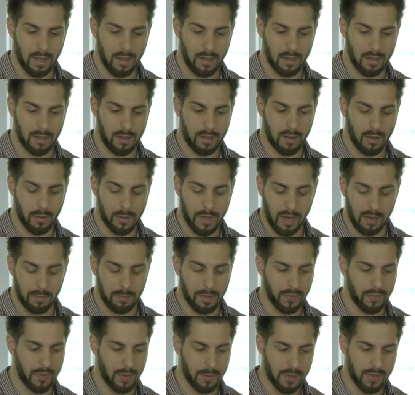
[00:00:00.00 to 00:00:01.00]
Okay,
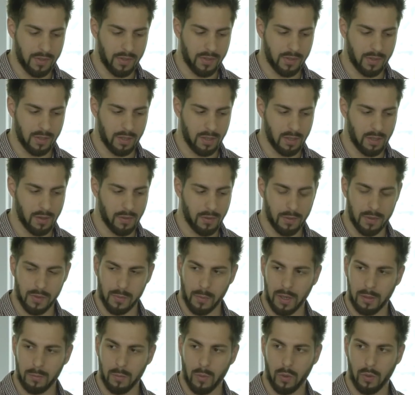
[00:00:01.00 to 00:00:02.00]
but there is
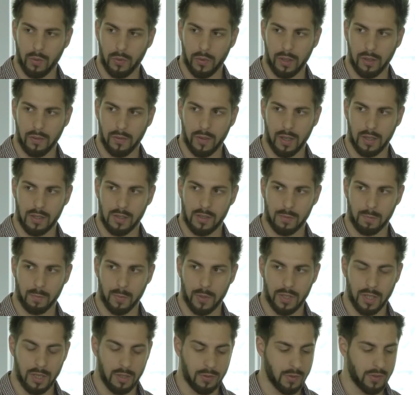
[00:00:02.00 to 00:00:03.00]
one more thing that's
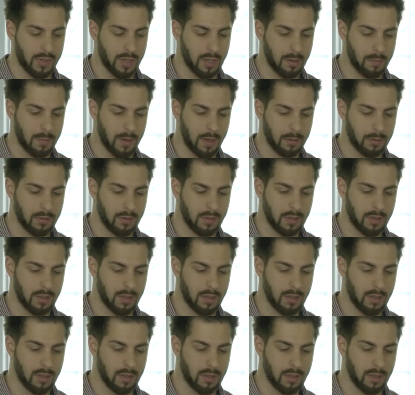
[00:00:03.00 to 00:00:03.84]
pretty interesting about